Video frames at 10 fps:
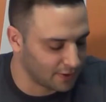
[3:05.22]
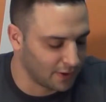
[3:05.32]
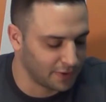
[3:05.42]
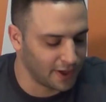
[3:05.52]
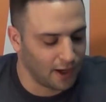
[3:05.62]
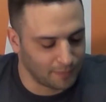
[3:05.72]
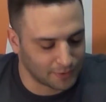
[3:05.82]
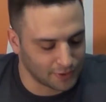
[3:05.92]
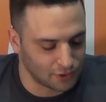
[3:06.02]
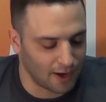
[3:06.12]
they're going to help
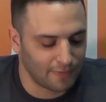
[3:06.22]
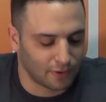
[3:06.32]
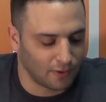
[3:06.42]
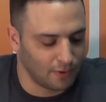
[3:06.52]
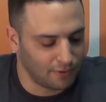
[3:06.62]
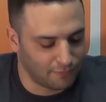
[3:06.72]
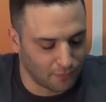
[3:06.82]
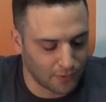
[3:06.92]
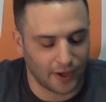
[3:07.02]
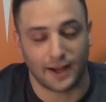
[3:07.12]
to drive the growth
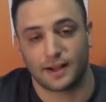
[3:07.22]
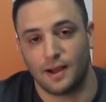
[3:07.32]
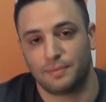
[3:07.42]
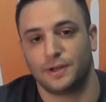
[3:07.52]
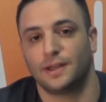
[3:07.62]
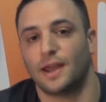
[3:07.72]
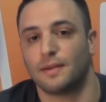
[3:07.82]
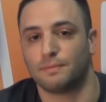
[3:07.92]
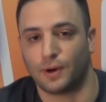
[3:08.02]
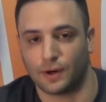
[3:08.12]
for a company
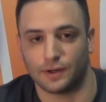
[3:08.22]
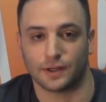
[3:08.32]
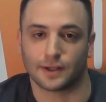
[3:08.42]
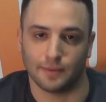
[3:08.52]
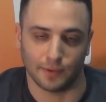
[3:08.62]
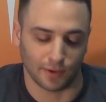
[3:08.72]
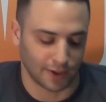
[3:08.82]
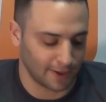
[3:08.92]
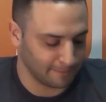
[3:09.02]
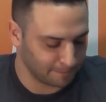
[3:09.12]
and partner
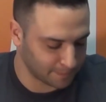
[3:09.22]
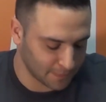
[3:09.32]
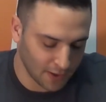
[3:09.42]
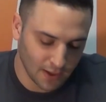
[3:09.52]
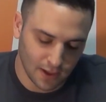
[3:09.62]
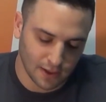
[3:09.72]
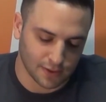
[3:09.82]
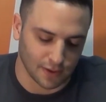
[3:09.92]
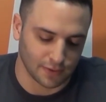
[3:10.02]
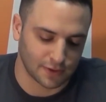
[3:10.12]
community.
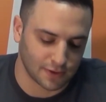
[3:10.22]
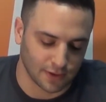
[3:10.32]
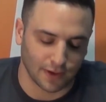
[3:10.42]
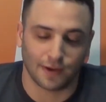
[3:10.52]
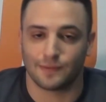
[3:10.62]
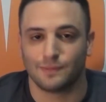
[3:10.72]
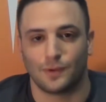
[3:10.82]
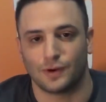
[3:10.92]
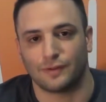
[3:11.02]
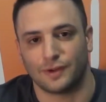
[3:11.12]
So it's
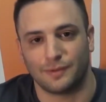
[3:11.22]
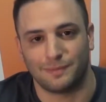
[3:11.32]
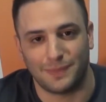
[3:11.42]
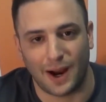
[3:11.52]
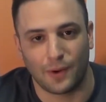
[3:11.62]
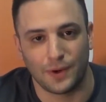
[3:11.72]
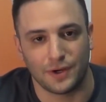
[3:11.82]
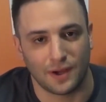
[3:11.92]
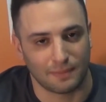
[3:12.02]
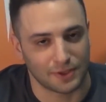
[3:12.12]
more of a power in
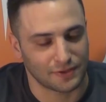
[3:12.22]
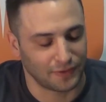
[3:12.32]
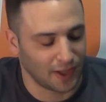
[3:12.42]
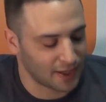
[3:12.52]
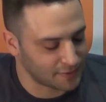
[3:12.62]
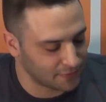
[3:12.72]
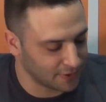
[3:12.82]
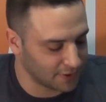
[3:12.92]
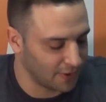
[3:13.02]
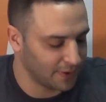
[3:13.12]
numbers
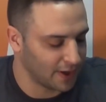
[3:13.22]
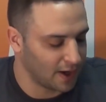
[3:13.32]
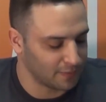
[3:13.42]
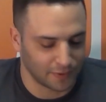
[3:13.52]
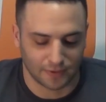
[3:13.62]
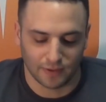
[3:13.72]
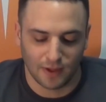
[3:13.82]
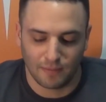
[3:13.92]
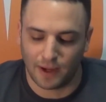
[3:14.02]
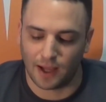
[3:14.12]
philosophy going on with
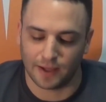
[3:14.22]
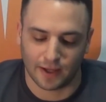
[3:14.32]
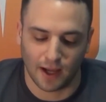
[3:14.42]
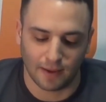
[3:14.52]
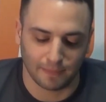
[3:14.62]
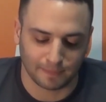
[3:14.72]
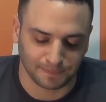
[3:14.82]
Polycom.